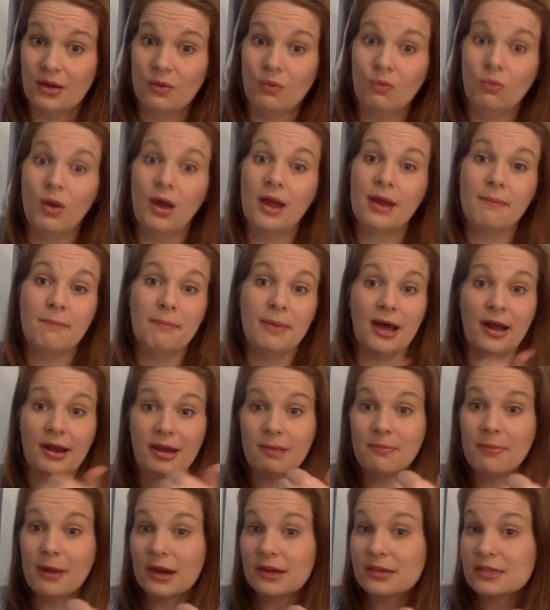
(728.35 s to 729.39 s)
What
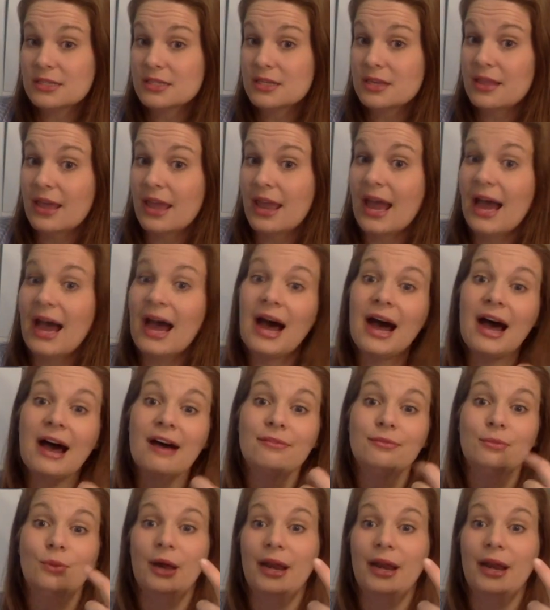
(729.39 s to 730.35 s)
body parts do they have?